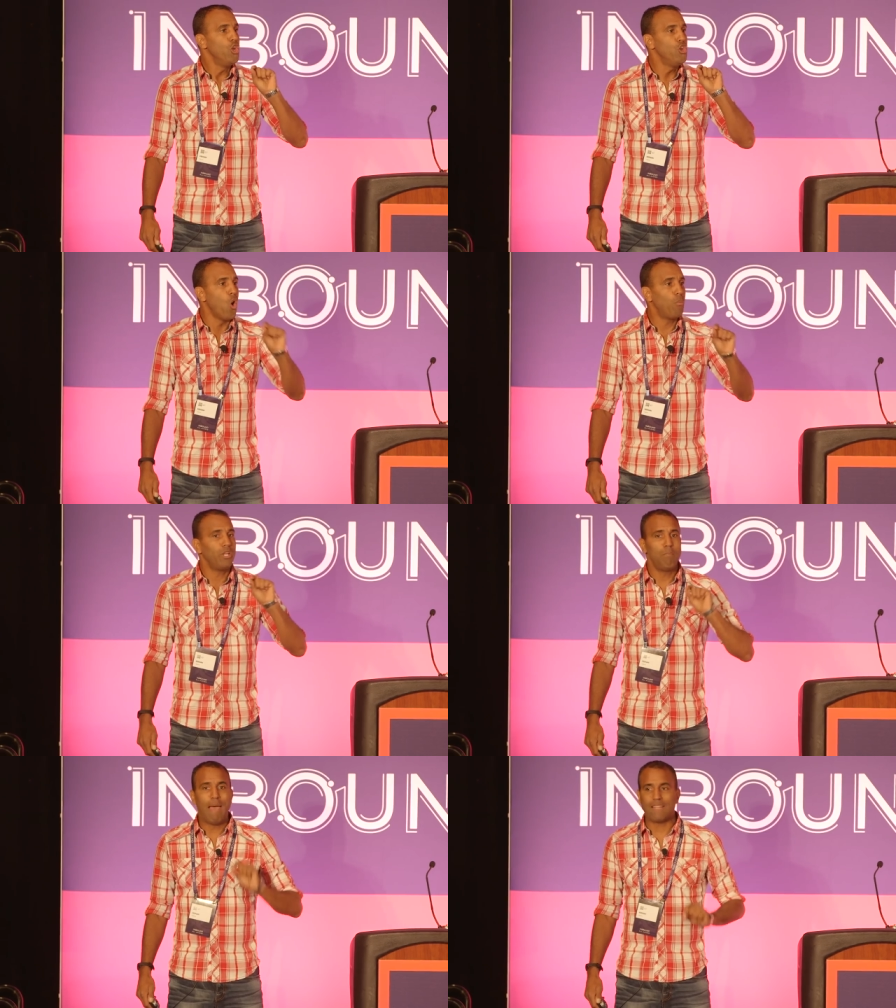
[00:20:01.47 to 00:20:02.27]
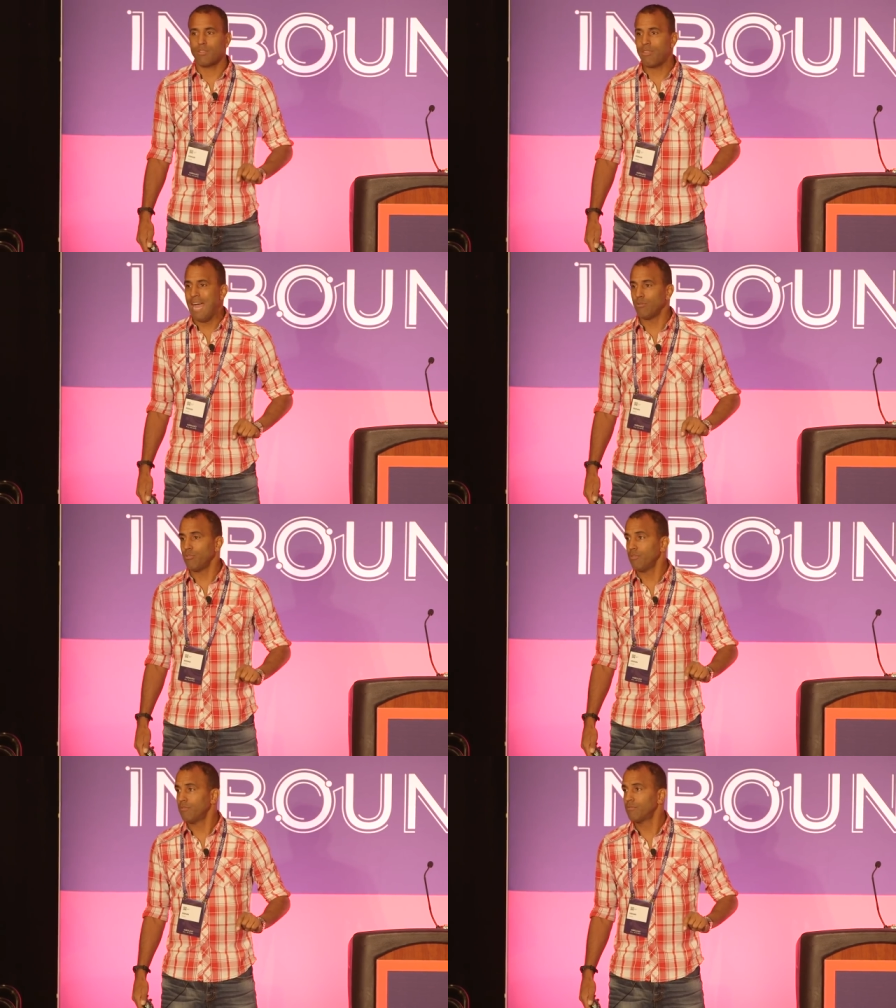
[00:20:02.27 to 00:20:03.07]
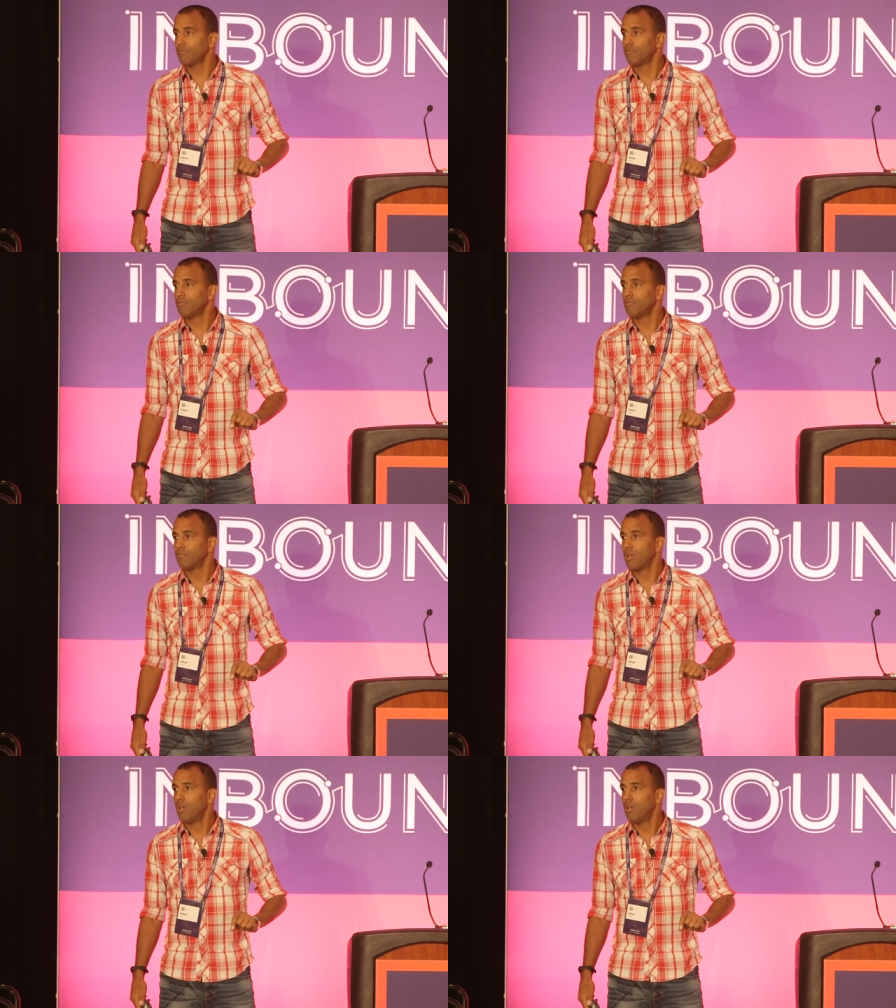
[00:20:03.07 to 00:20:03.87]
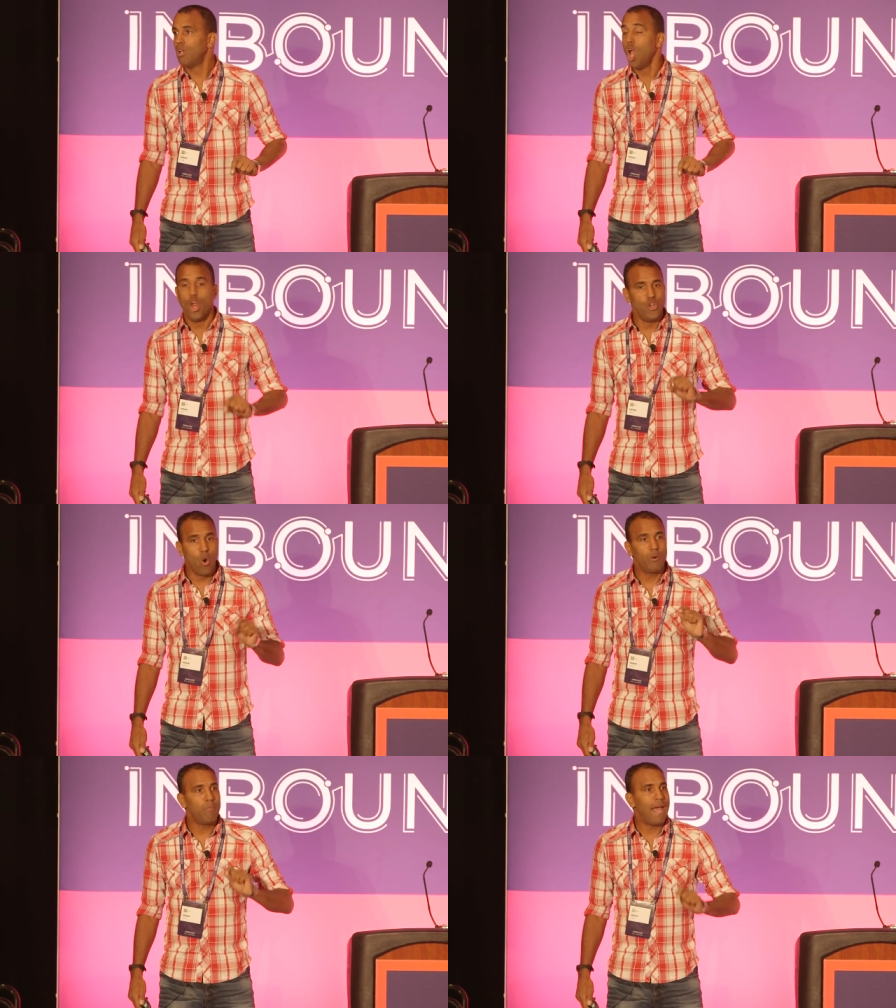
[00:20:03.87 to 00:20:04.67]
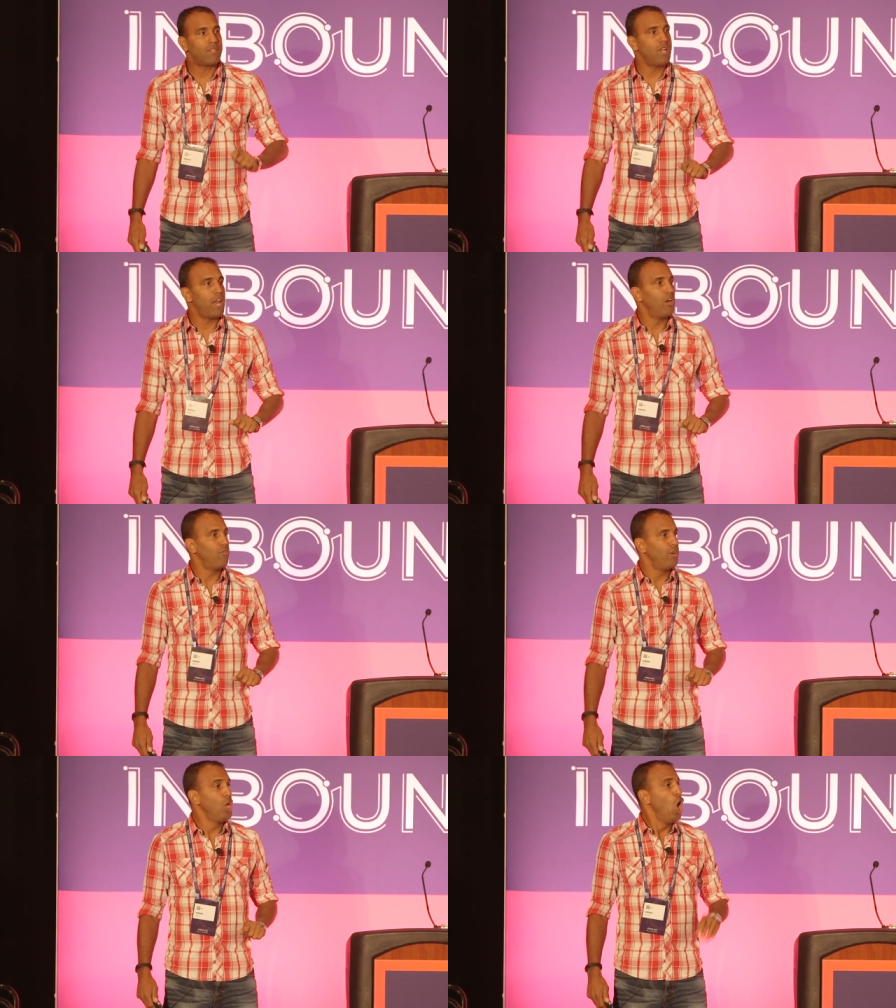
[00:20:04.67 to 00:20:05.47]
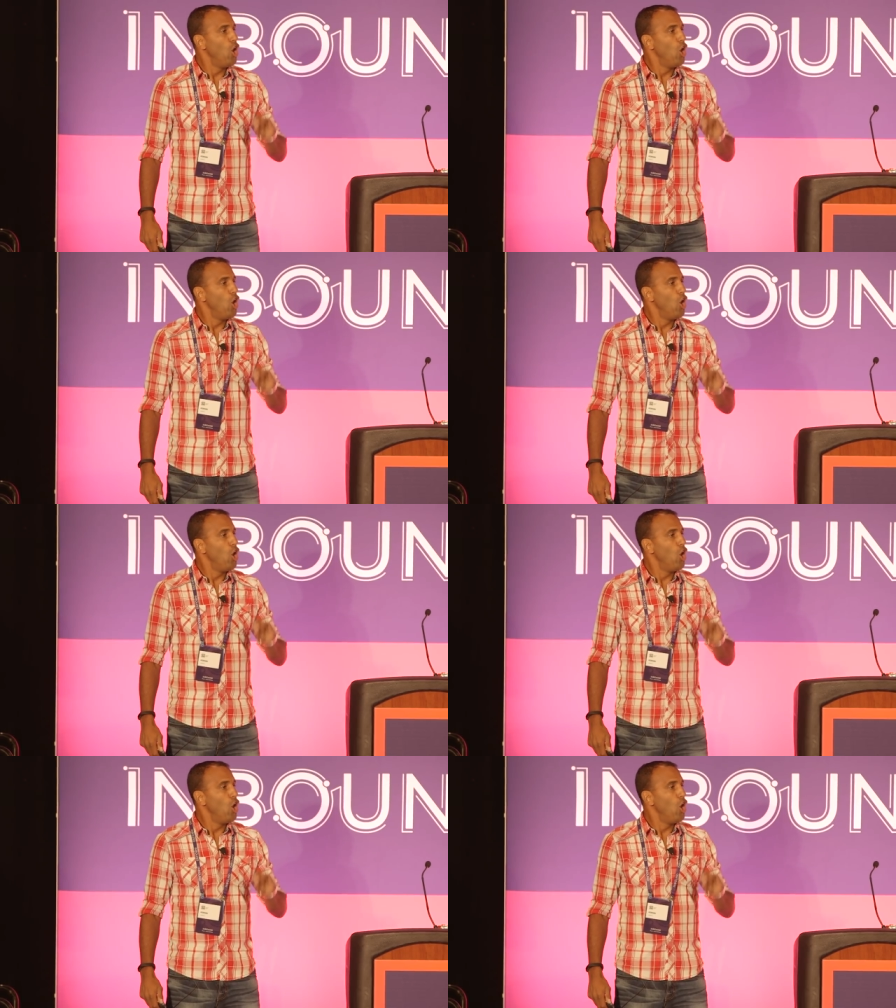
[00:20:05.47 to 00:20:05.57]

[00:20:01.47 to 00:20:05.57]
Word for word: Nobody bats a thousand. Nobody bats nine hundred.